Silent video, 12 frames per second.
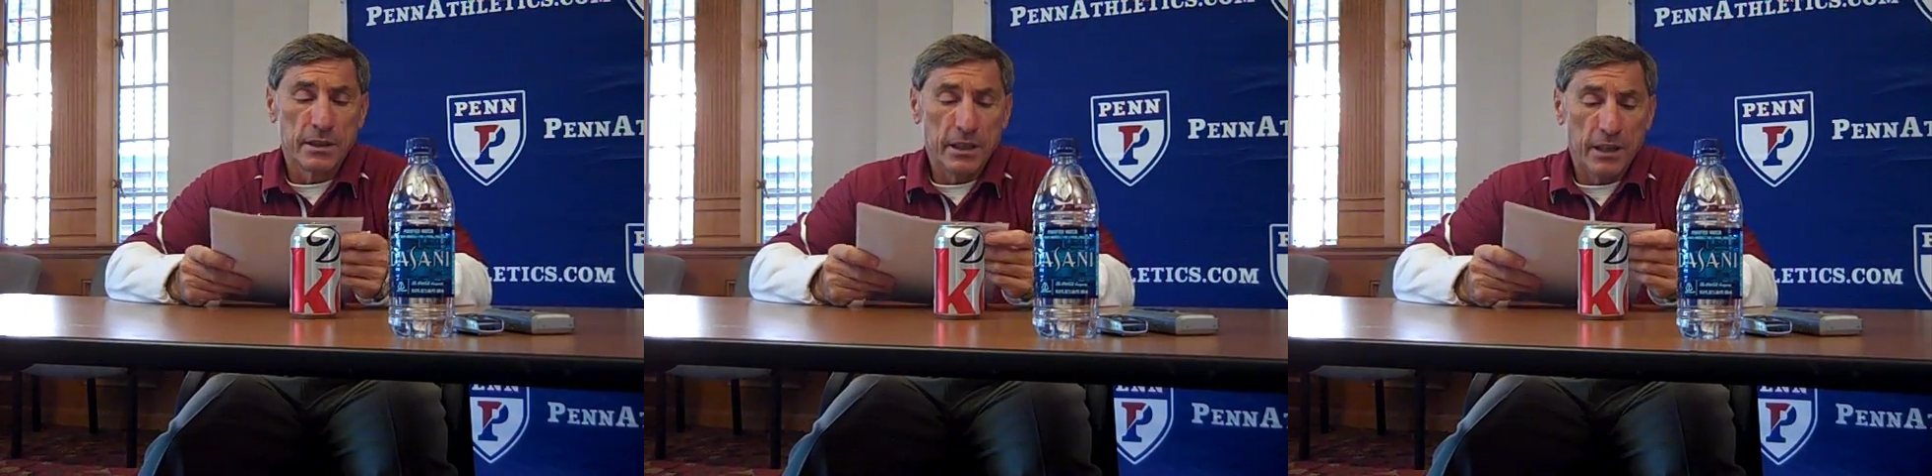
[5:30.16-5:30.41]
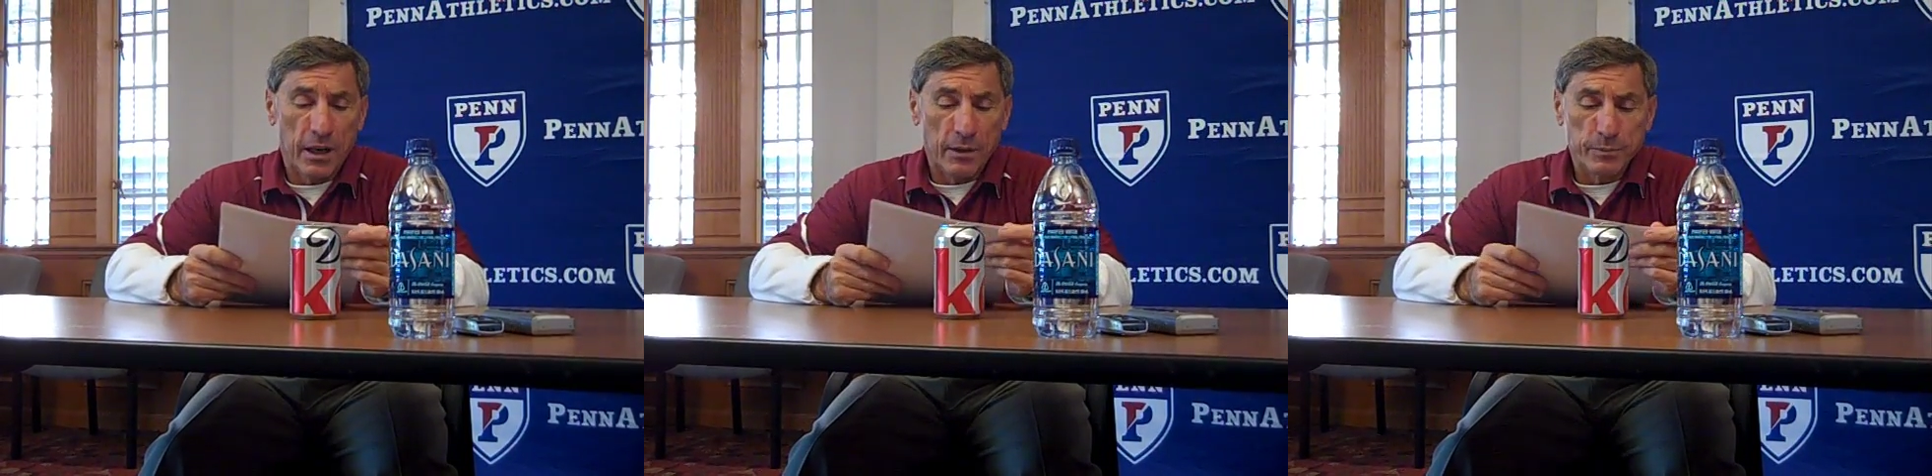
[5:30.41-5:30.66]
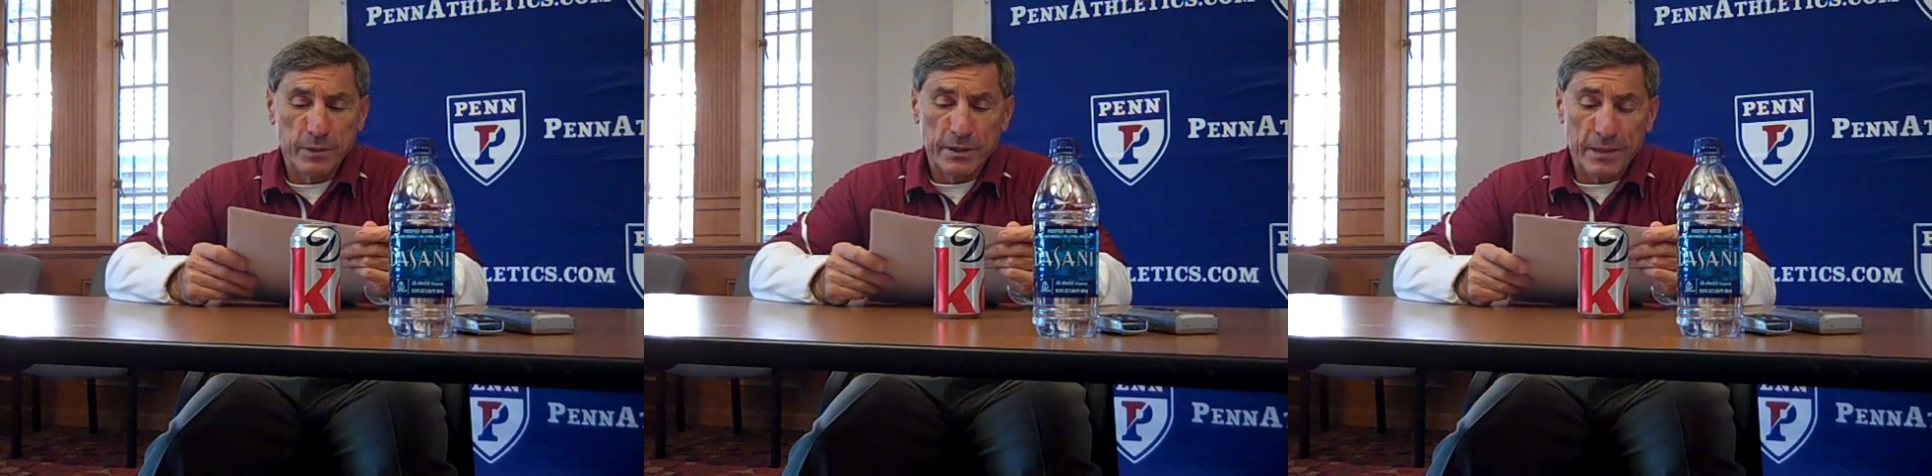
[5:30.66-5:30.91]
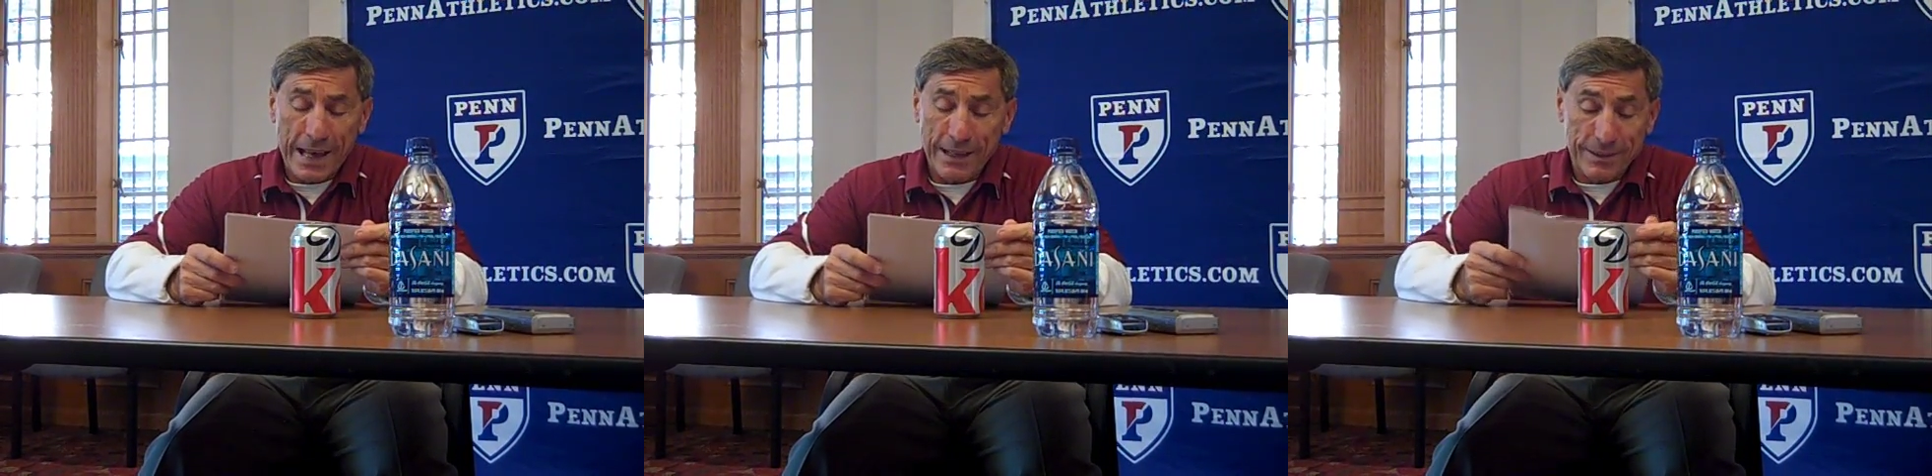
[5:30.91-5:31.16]
You know,
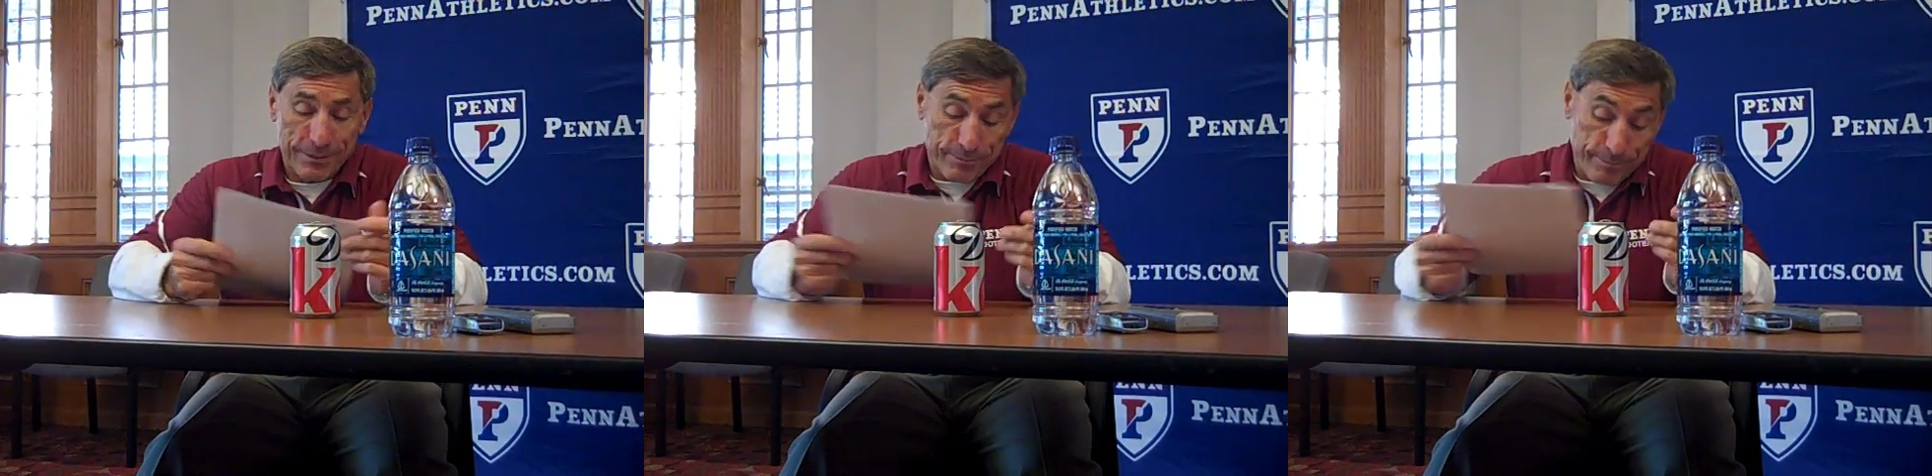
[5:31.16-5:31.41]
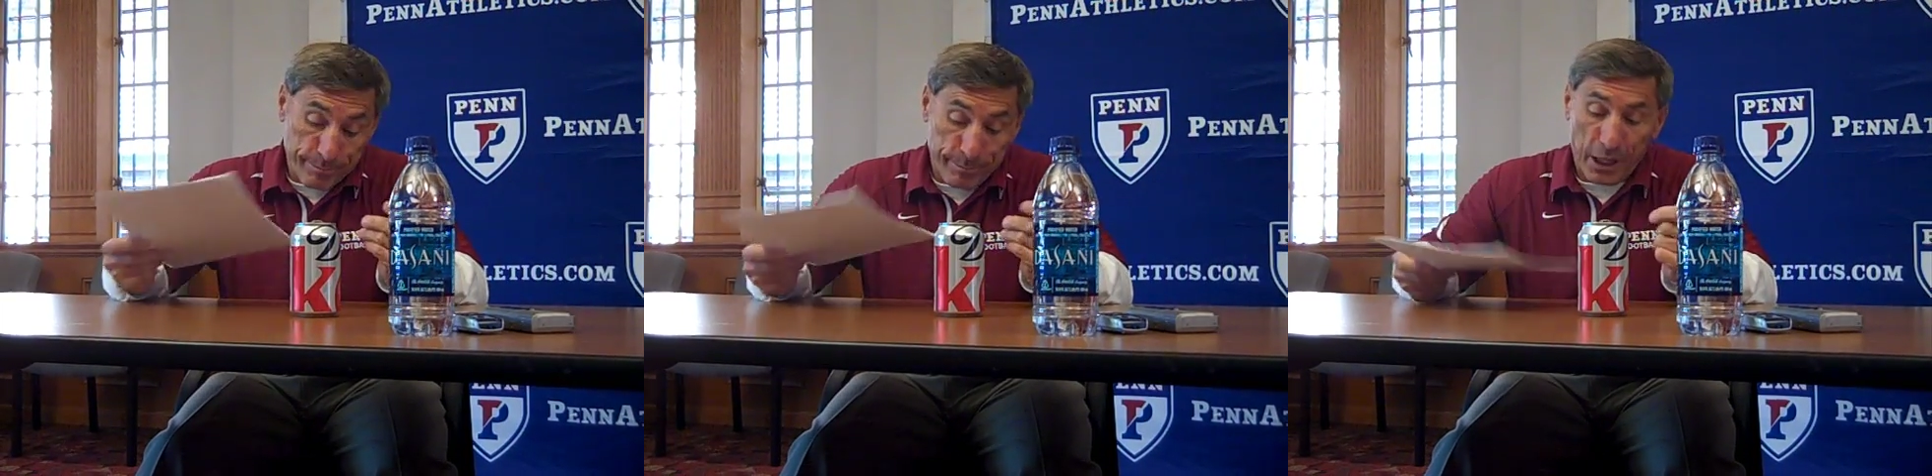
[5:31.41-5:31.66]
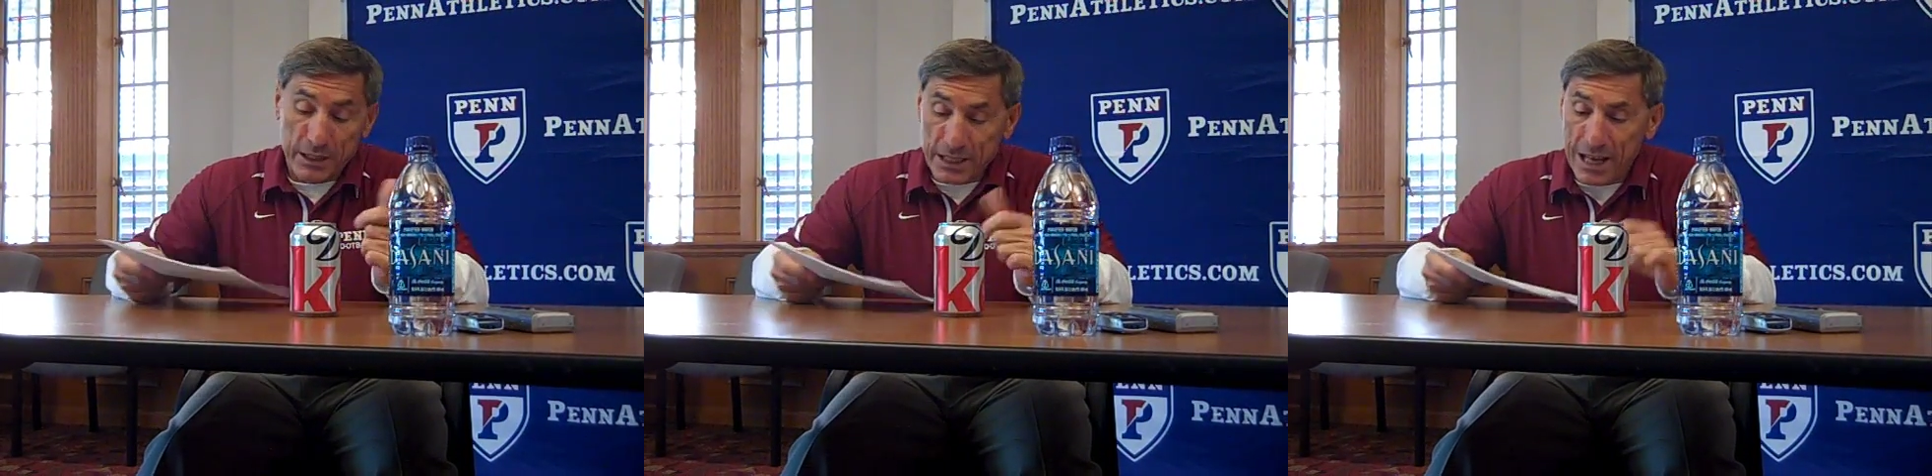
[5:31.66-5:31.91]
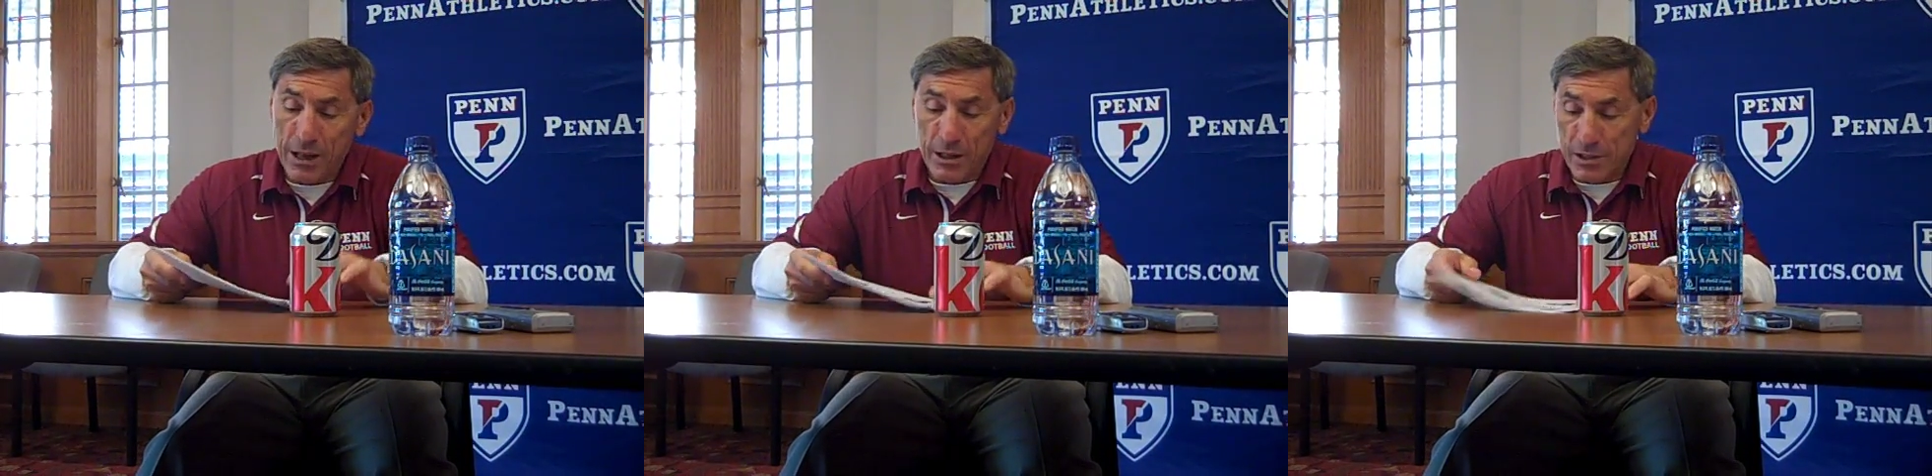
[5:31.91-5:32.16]
that
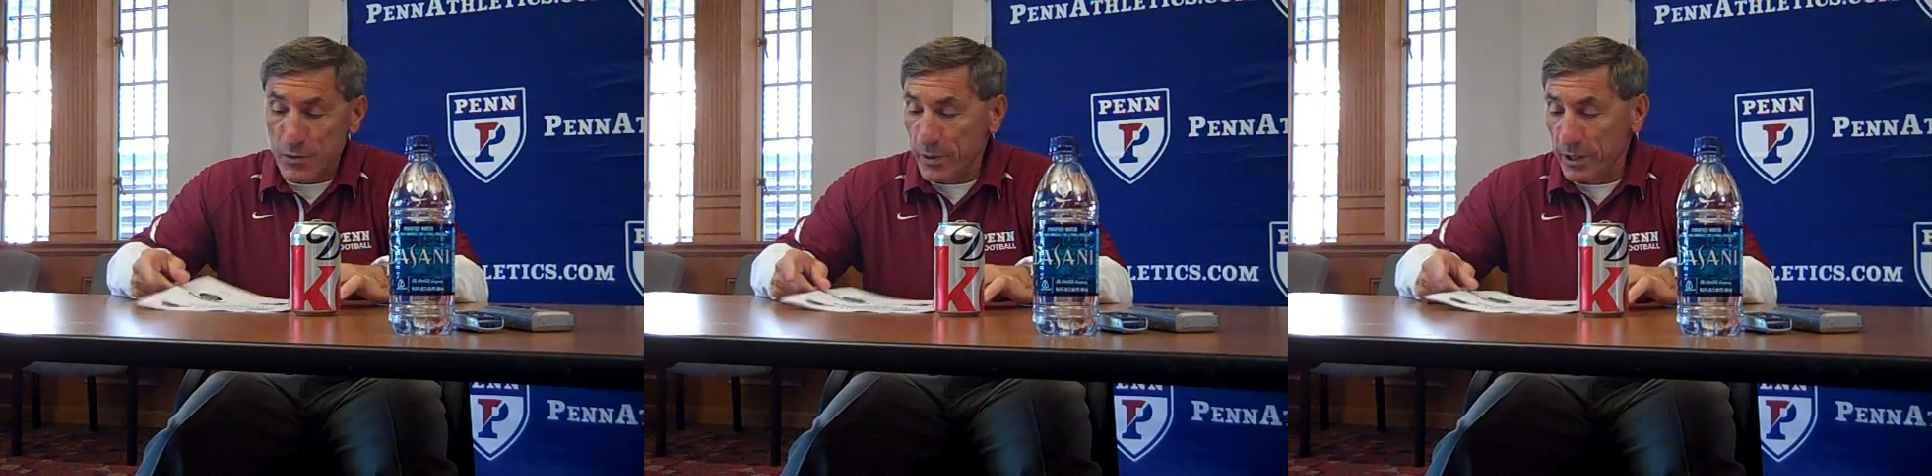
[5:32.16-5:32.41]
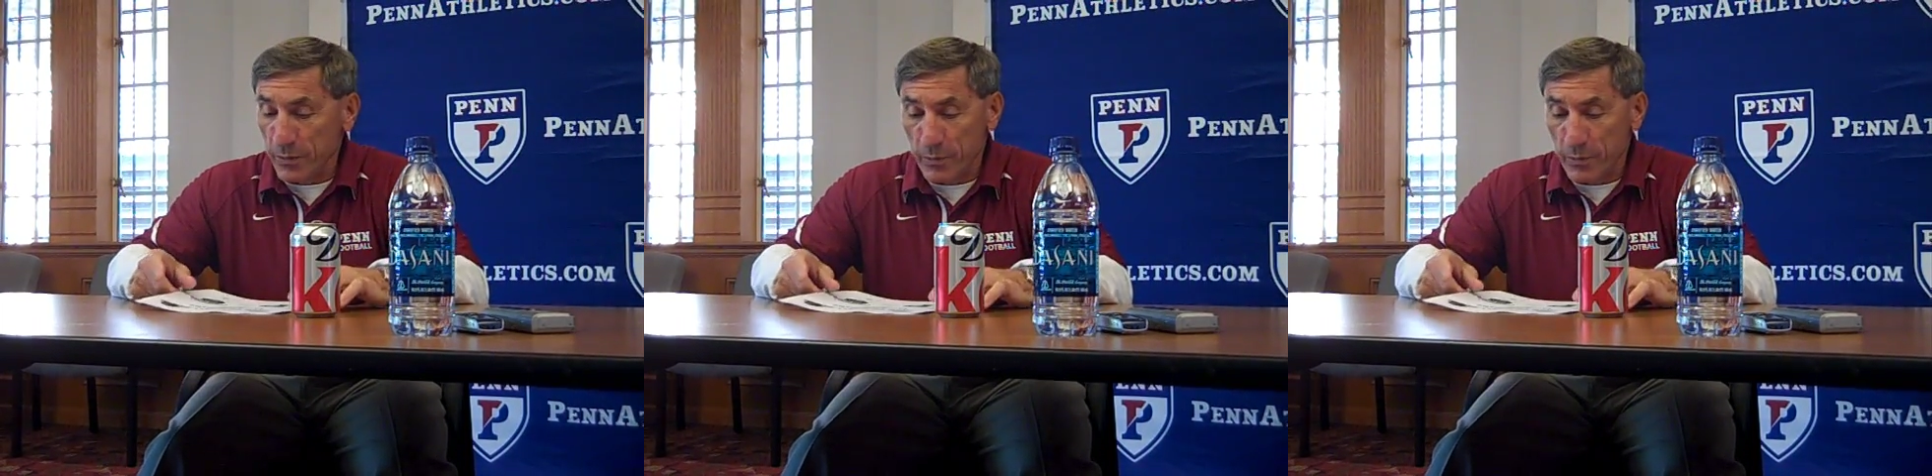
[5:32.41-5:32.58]
Bucknell was really